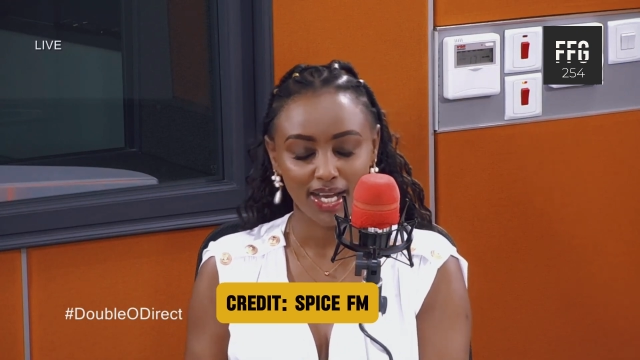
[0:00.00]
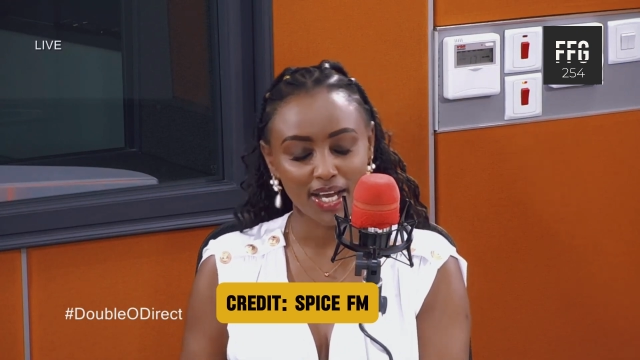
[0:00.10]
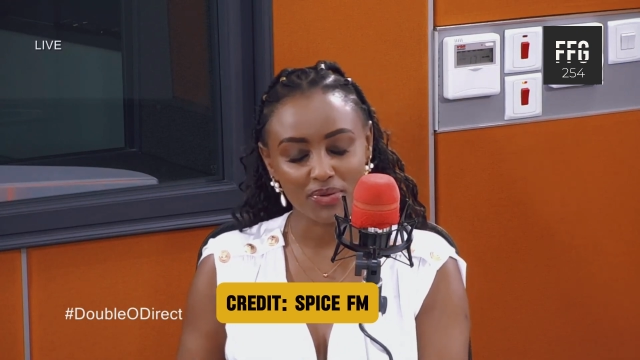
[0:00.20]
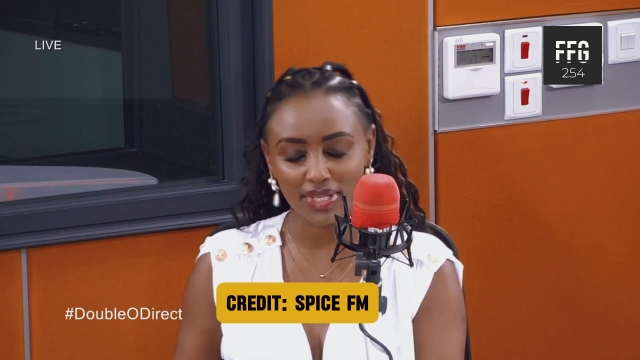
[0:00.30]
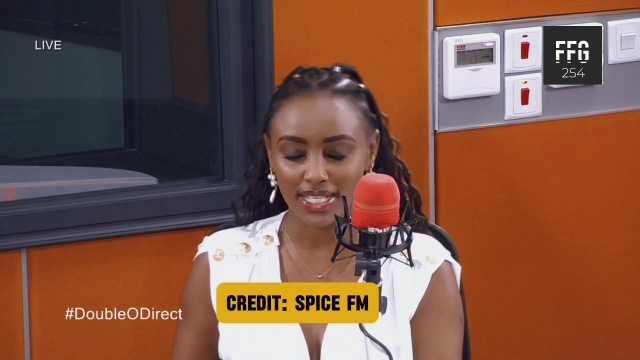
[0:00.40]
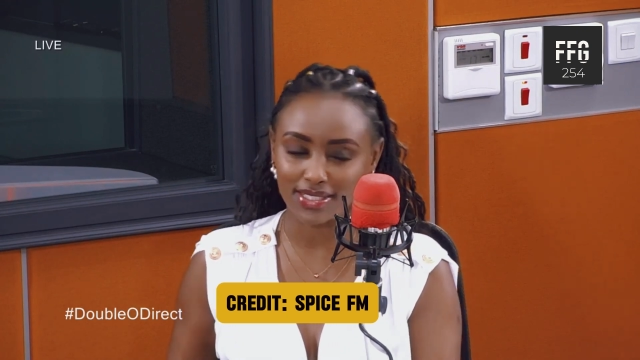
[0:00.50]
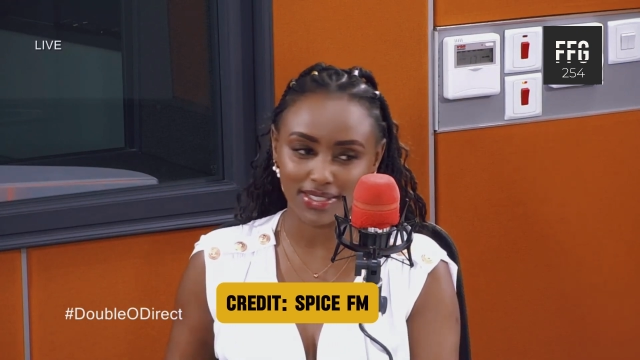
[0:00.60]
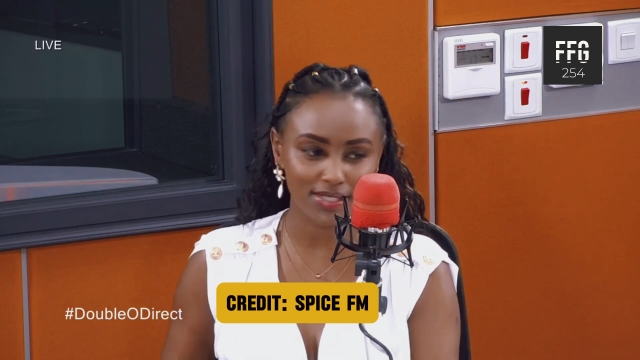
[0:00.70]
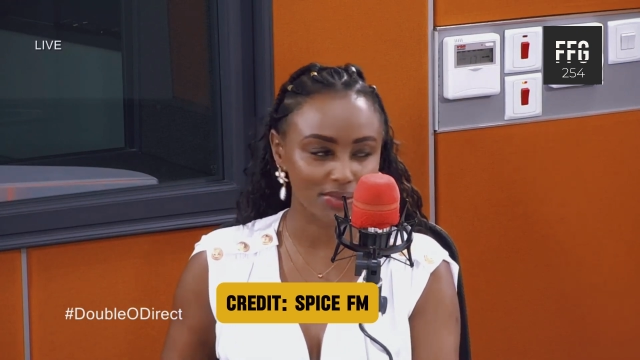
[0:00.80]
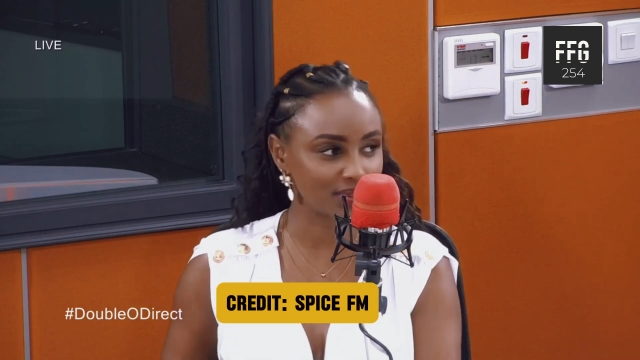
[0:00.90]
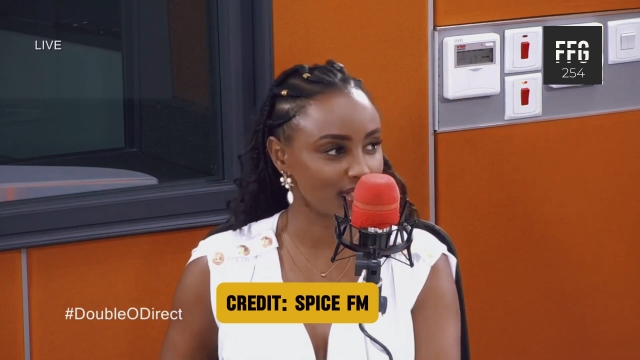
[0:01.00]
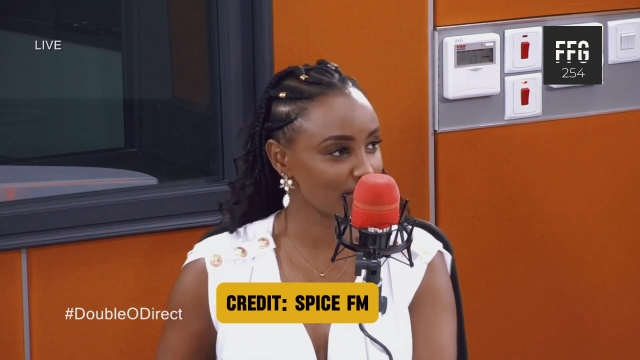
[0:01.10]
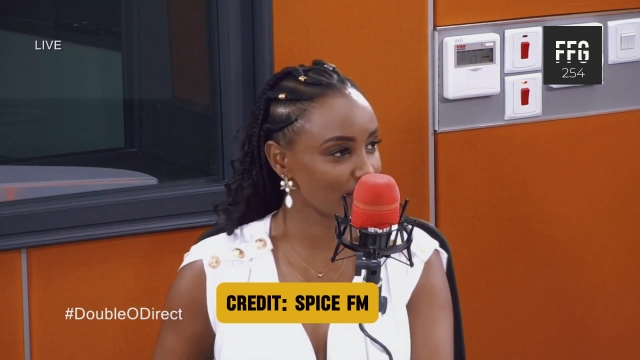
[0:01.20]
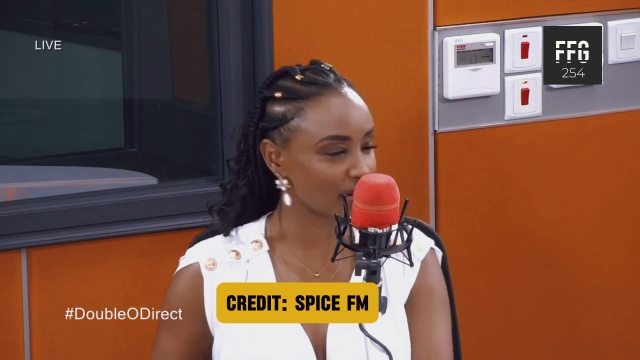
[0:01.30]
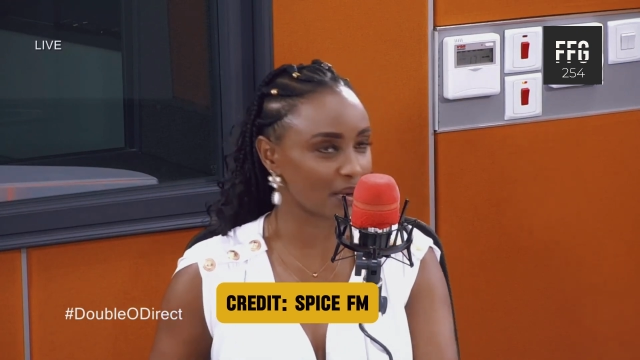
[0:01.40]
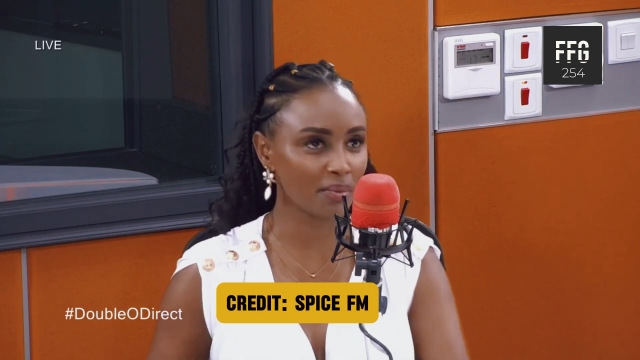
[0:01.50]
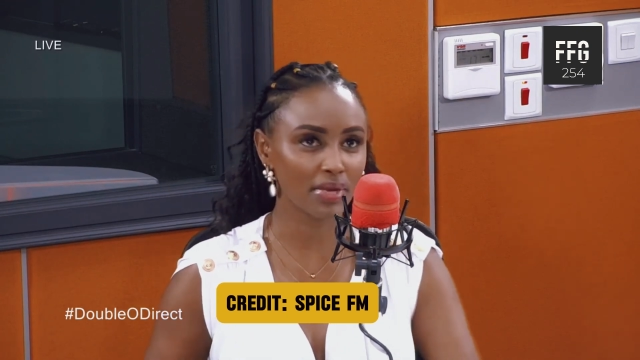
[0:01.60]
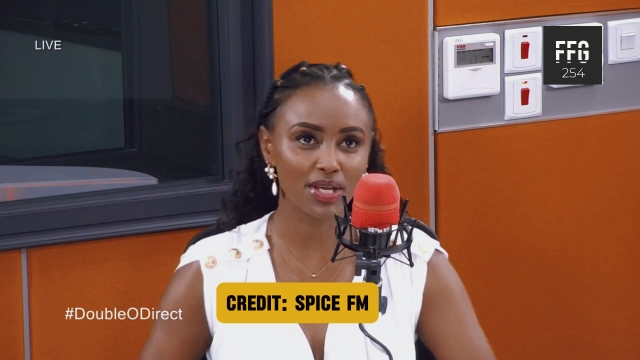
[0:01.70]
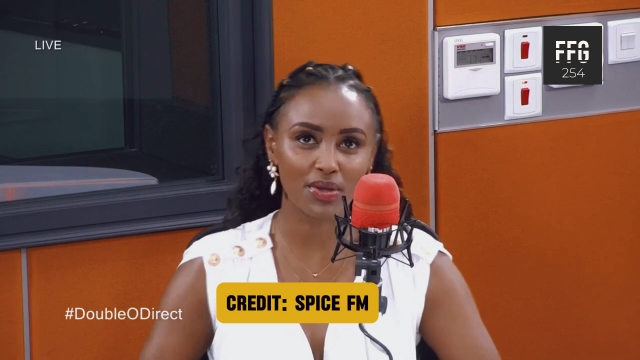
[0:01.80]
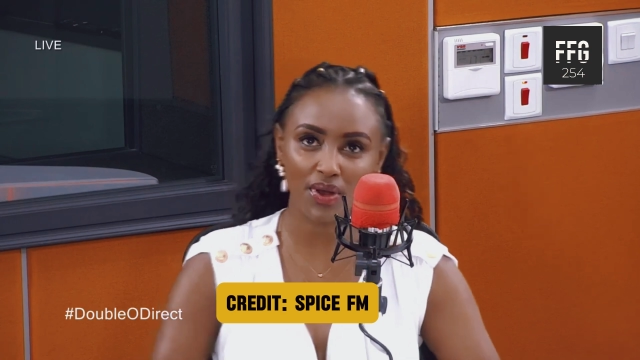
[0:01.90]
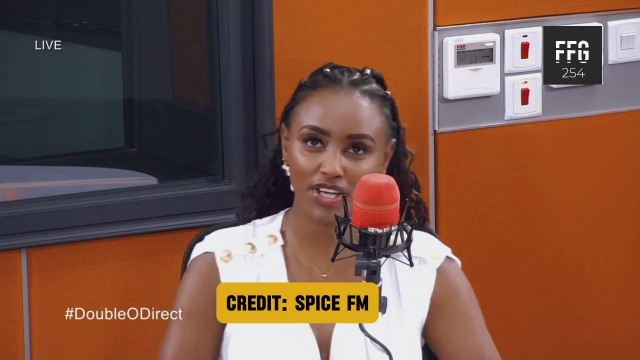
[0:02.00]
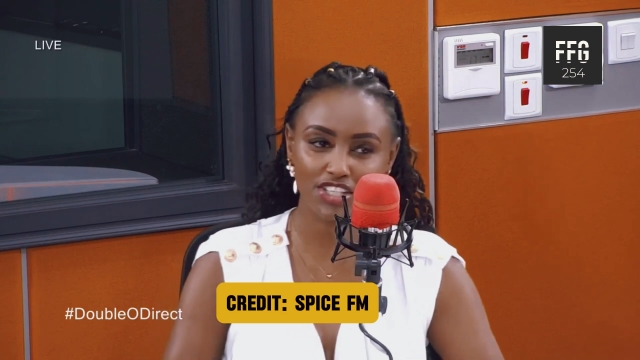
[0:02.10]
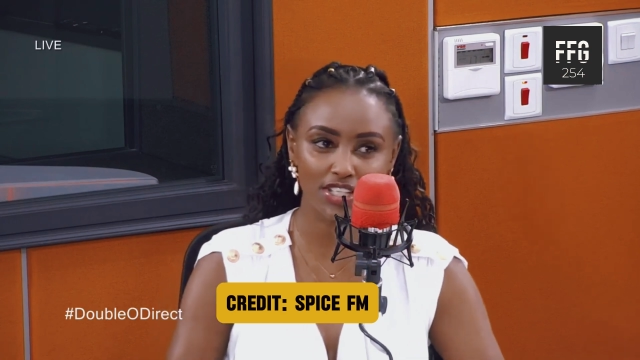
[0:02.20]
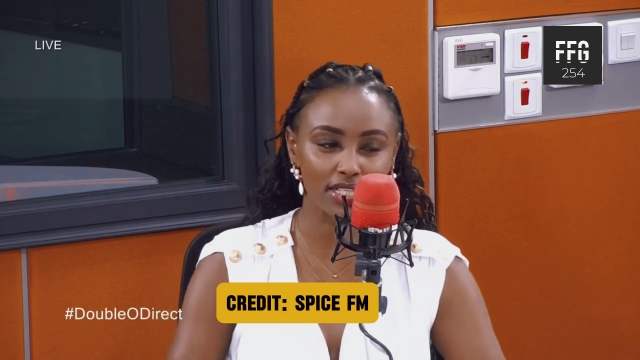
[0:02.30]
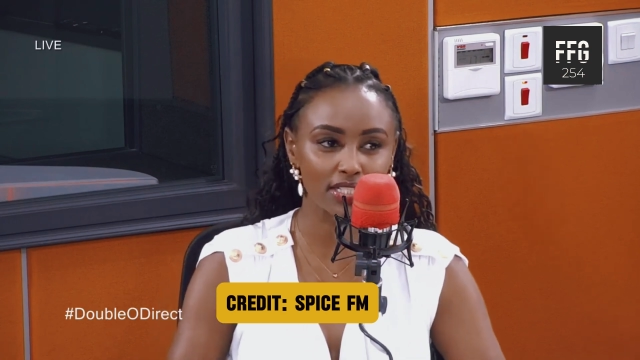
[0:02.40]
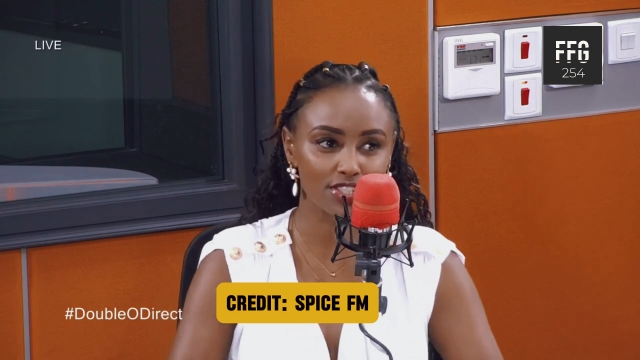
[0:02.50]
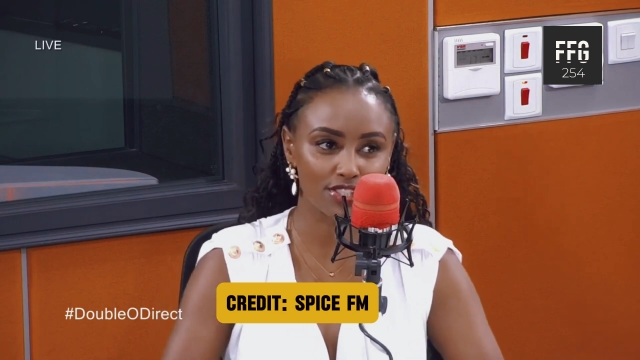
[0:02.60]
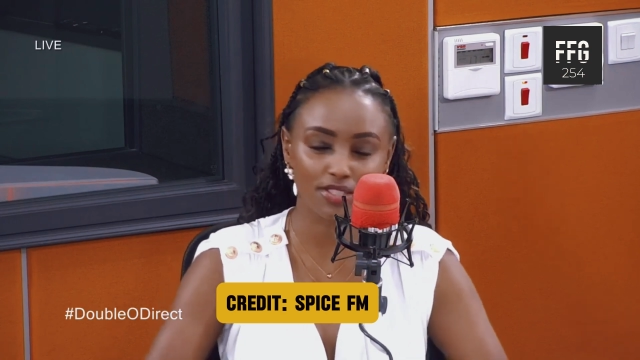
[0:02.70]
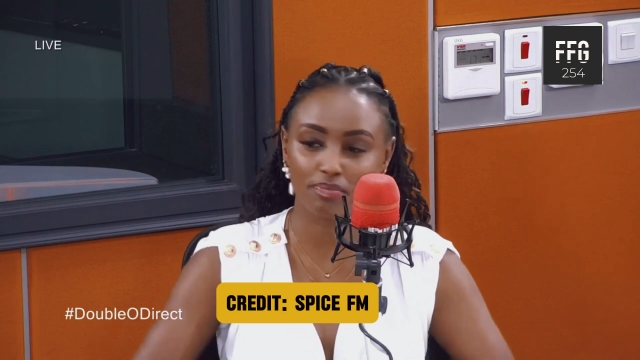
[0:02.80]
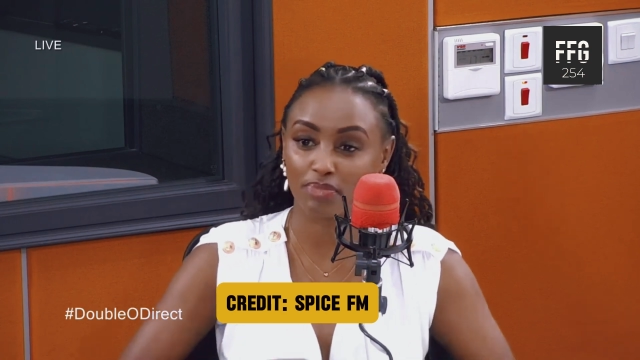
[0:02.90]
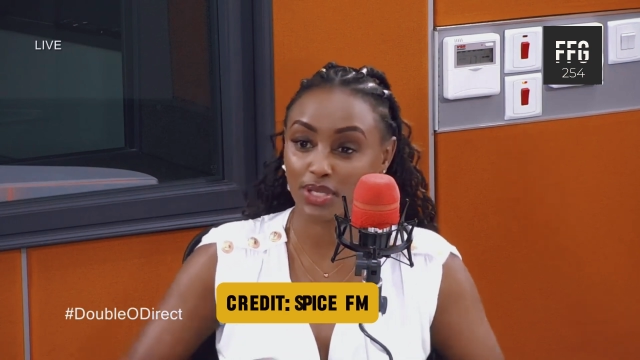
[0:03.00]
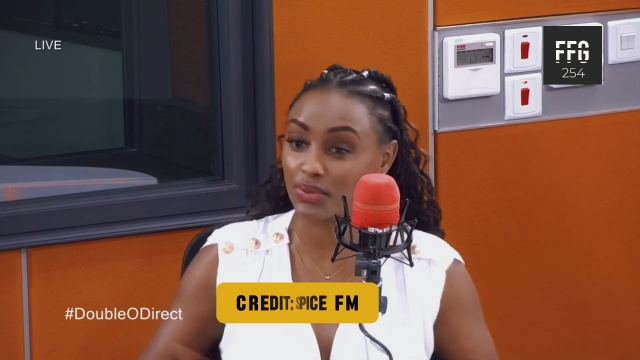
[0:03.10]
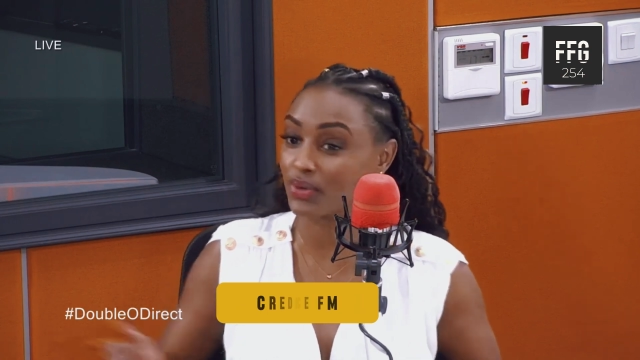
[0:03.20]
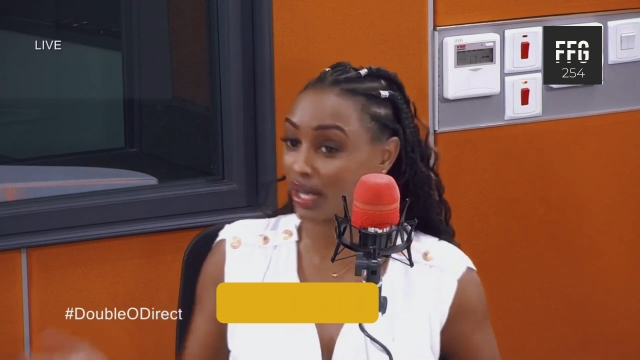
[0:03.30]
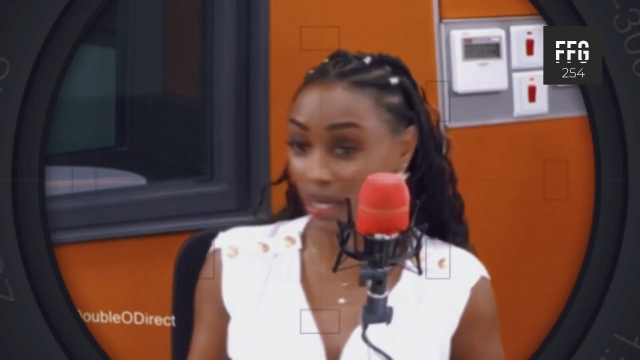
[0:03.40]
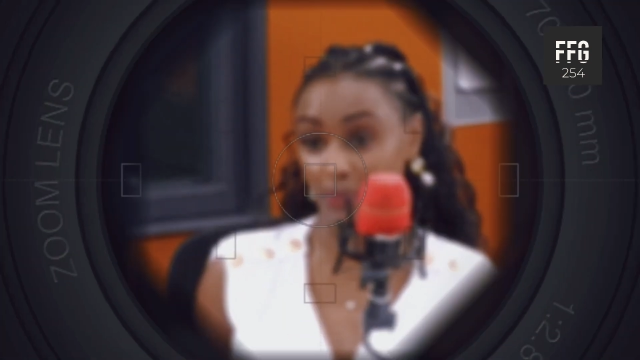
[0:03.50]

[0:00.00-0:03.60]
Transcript: And when I did, Olivia, oh my gosh, it just blew up.